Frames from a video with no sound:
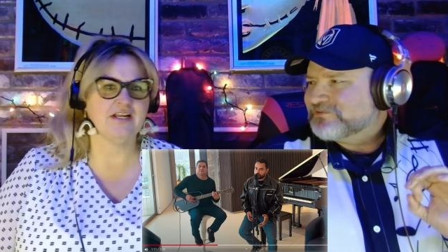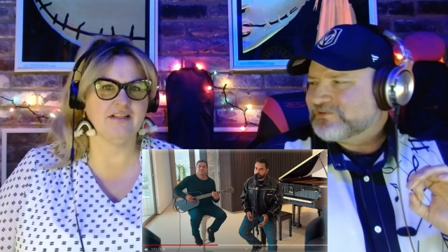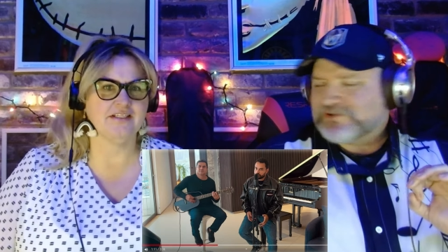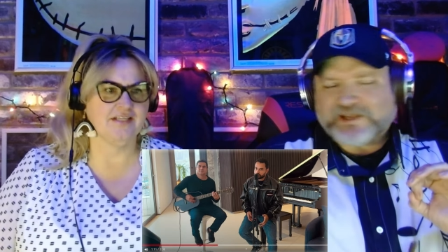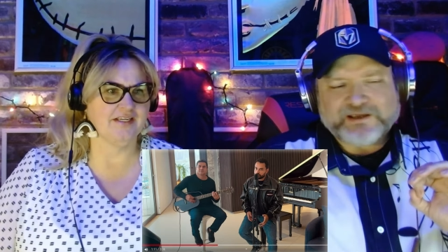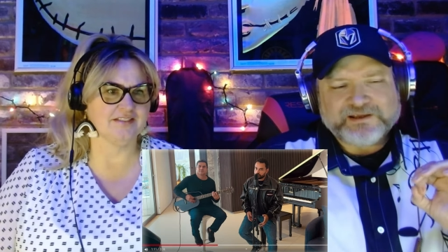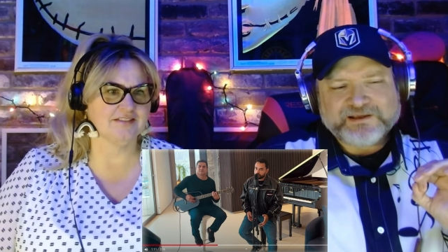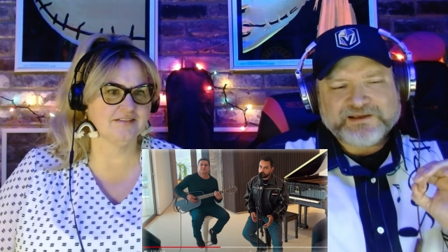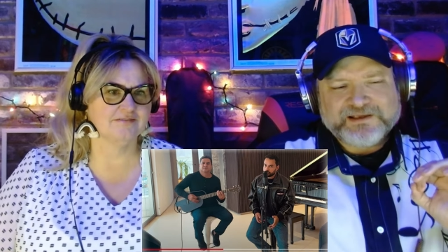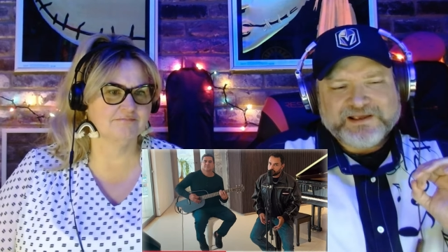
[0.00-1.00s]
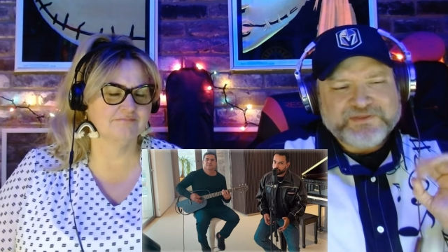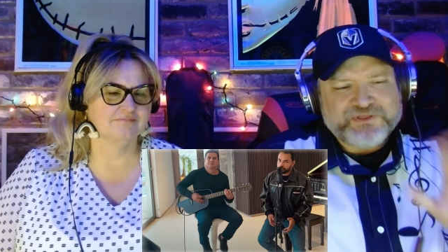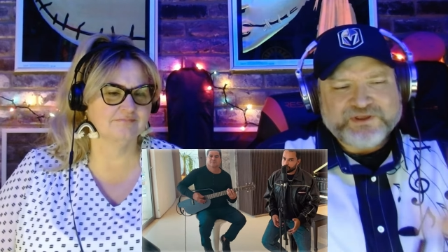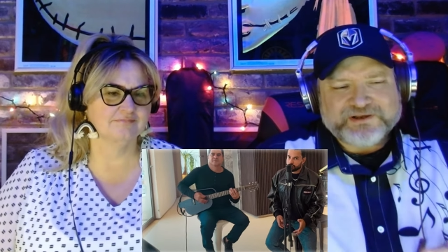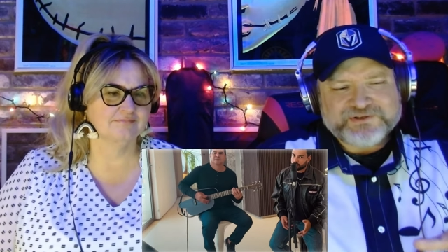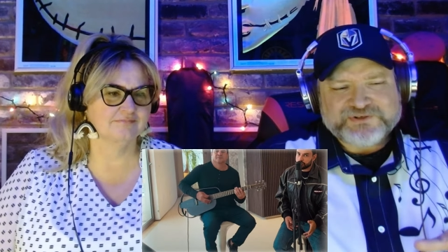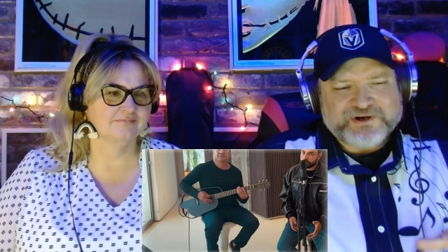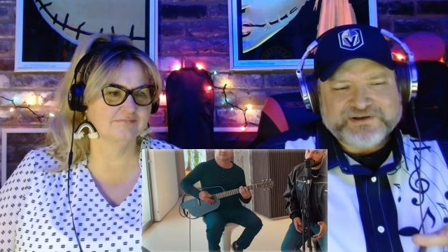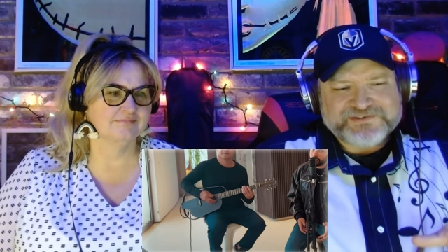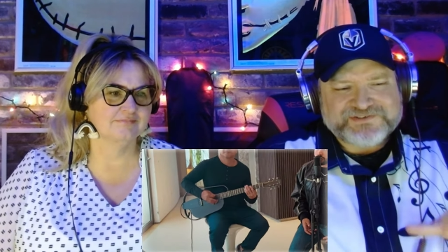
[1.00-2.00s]
Speaker 1: clean. Yeah. Yes. The
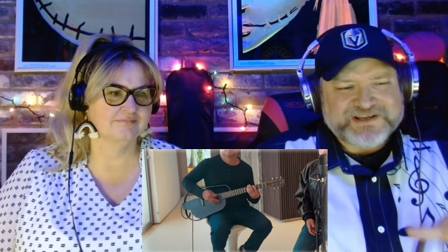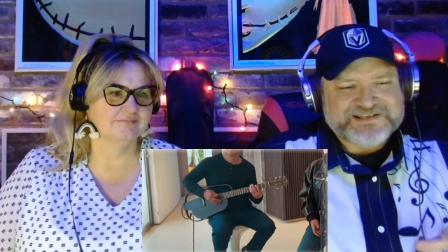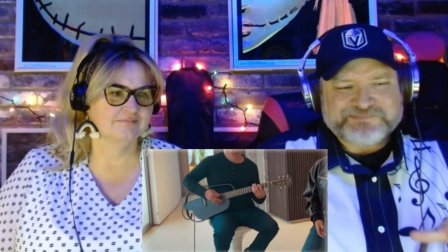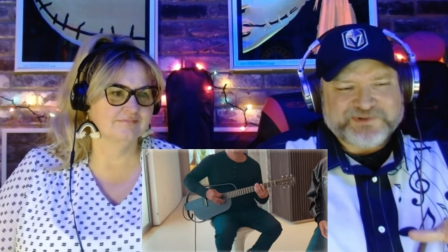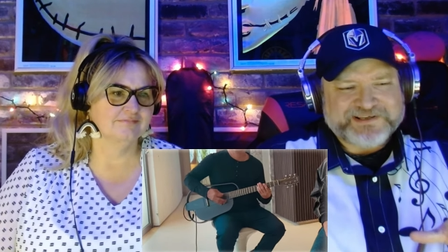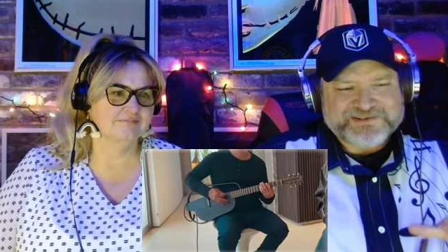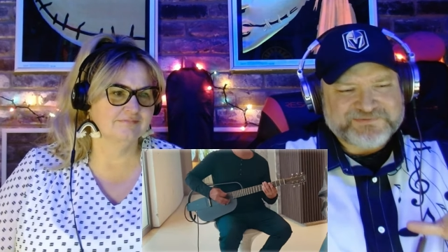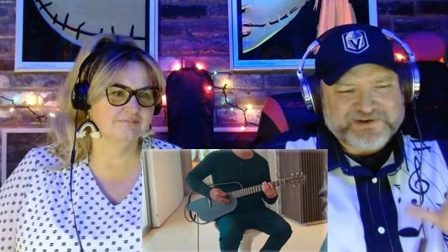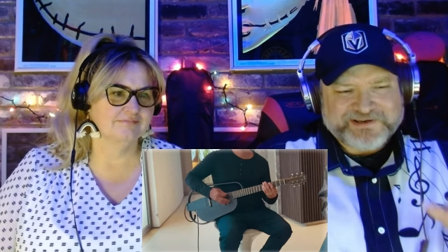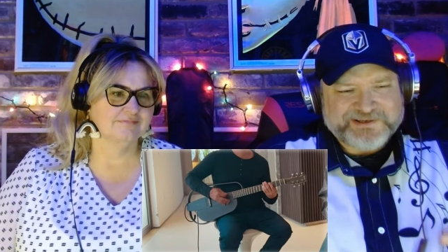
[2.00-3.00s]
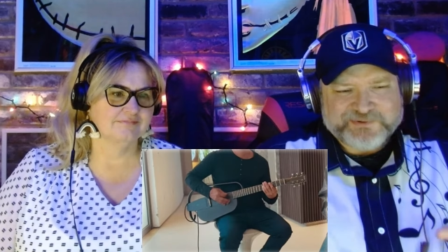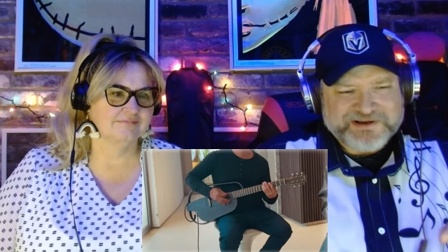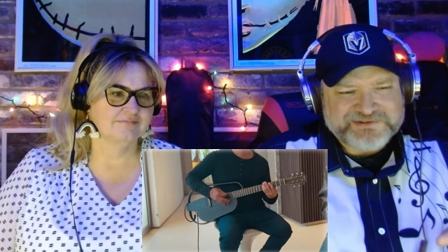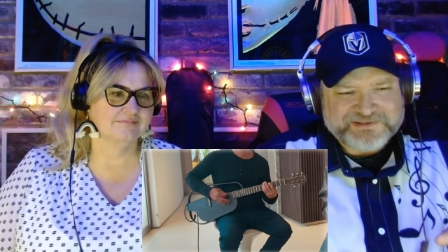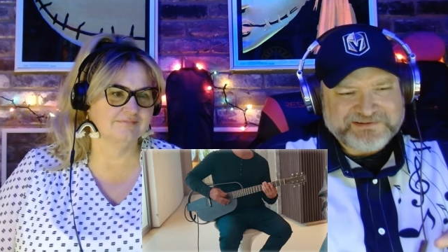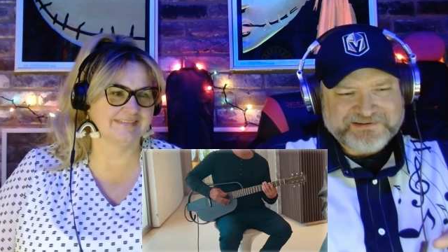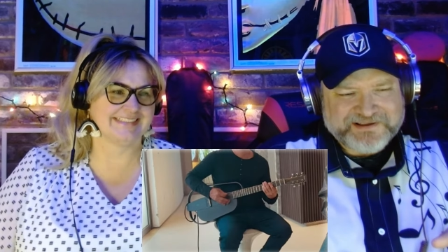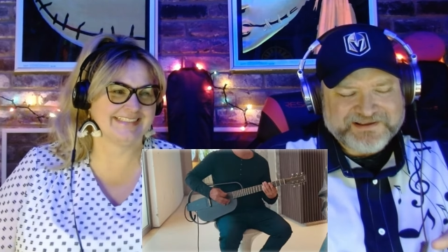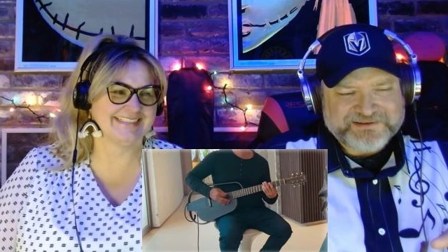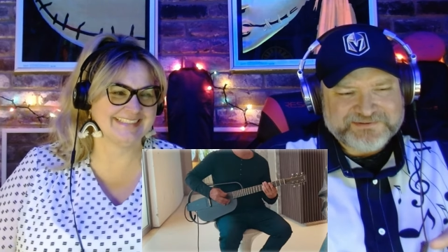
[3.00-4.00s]
guitar his dad's playing is very interesting.
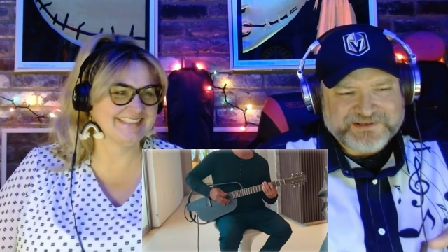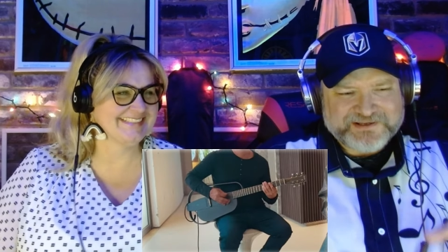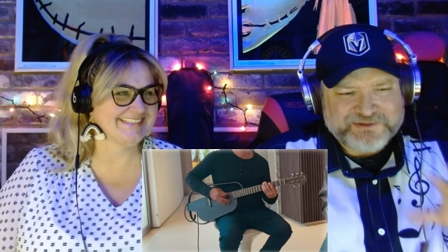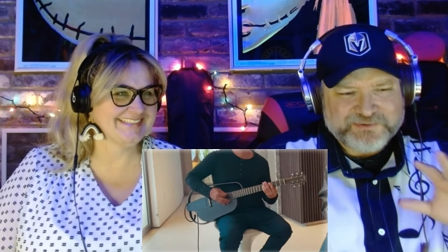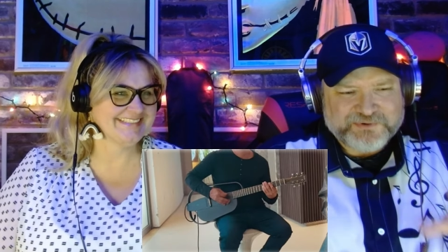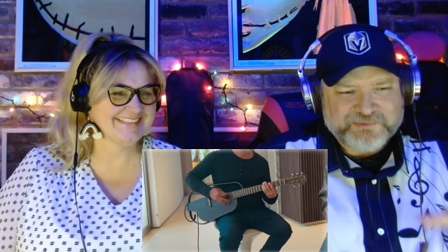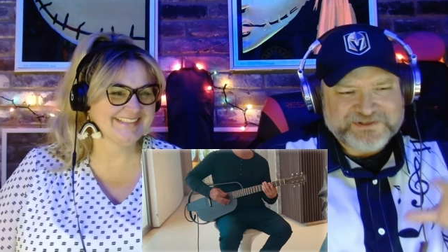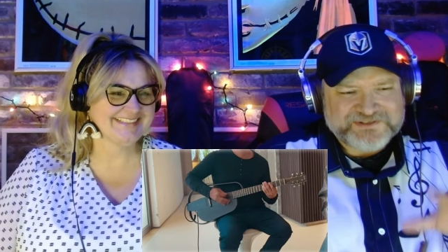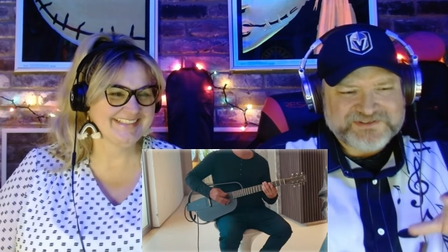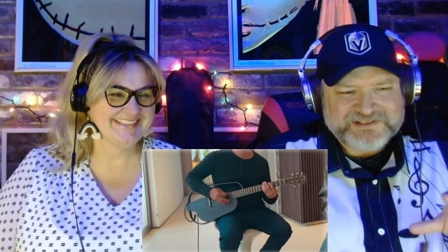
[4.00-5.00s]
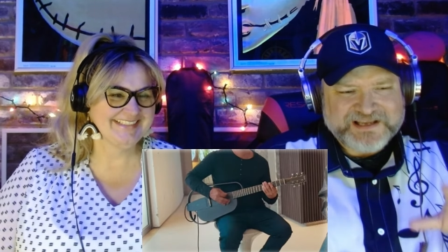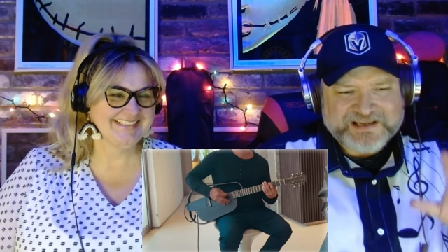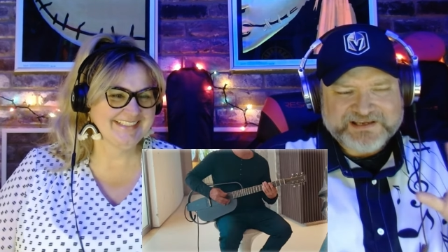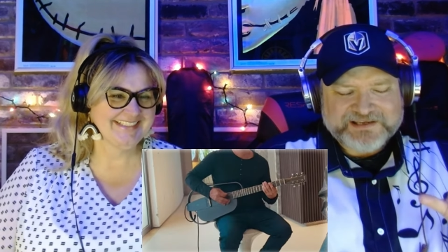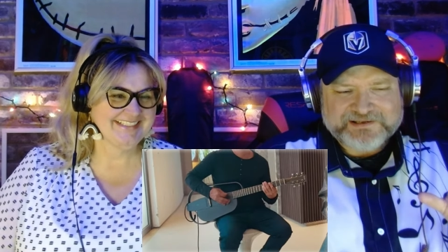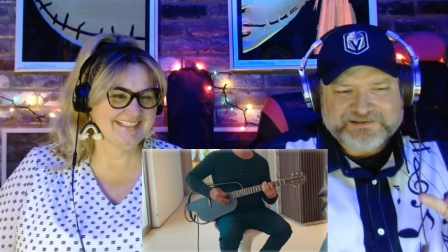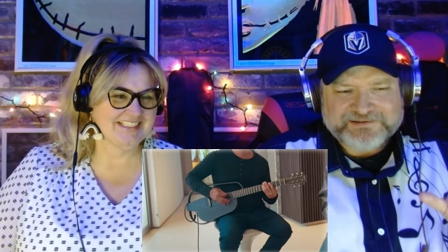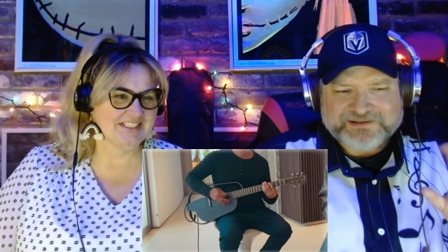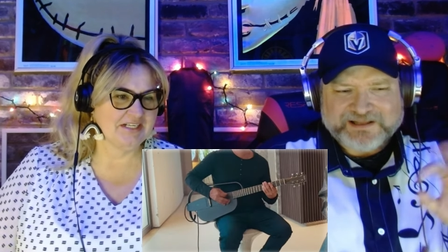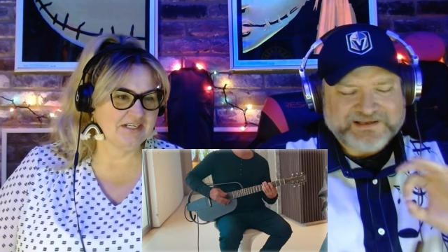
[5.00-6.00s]
Uh, you don't normally see a
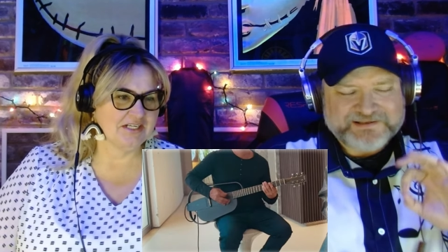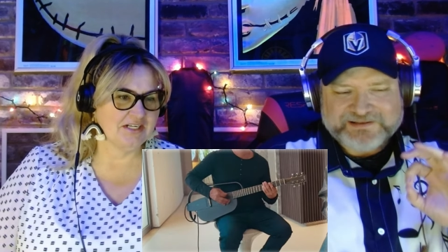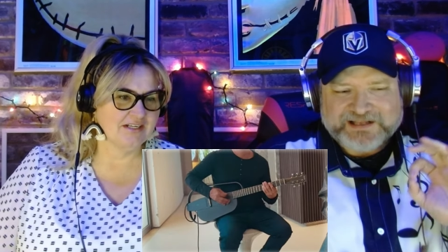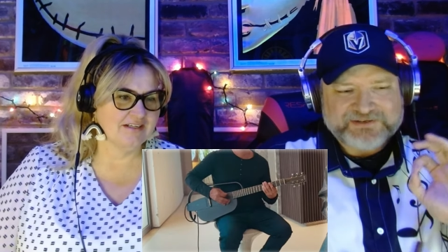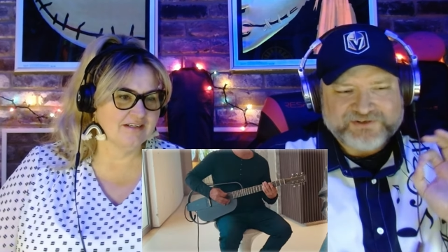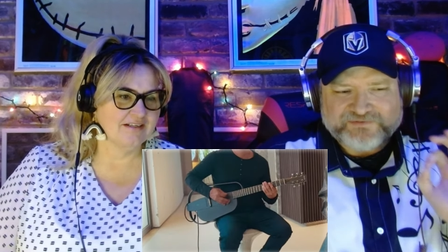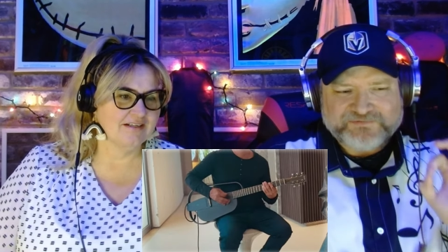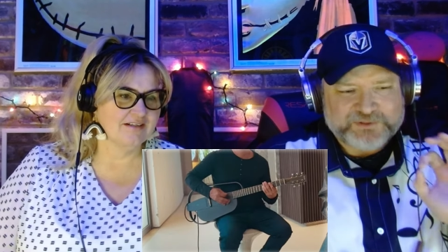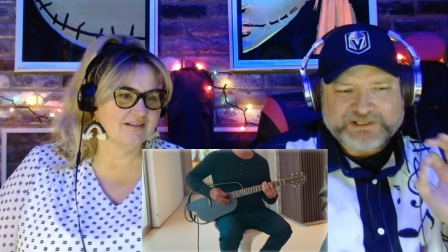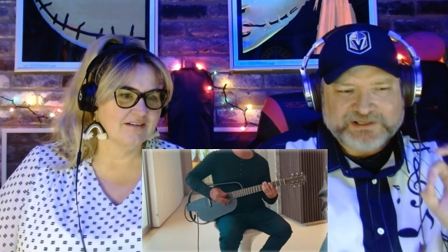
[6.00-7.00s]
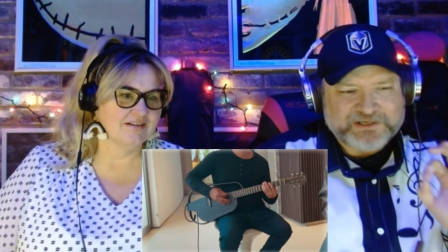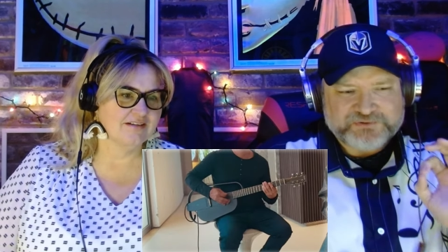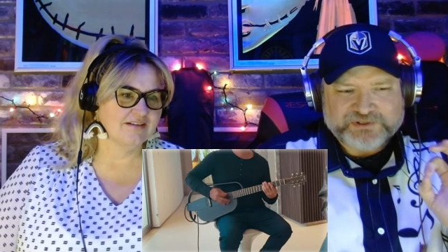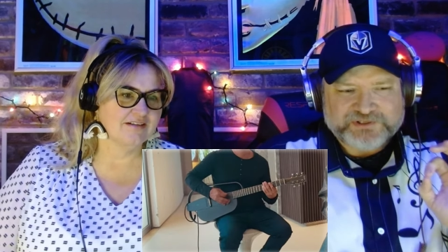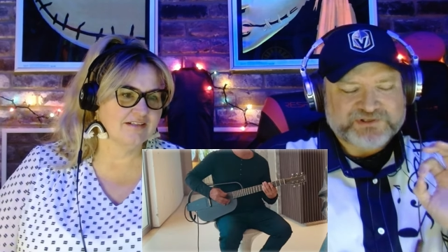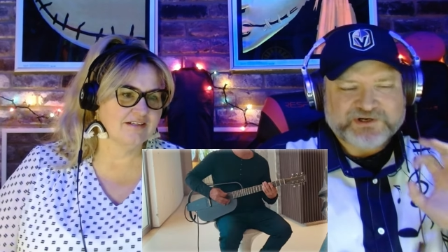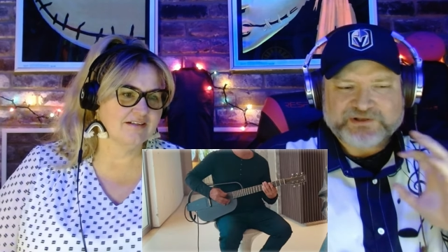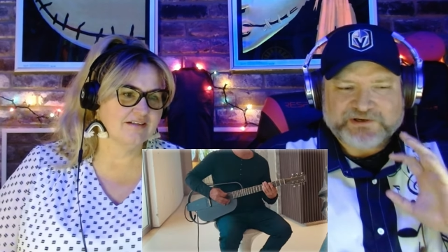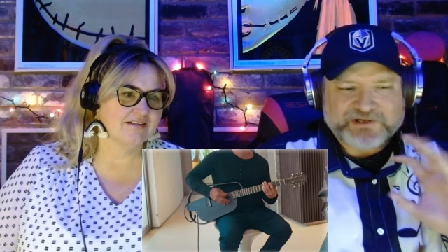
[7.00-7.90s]
like that is a fully electric guitar. They're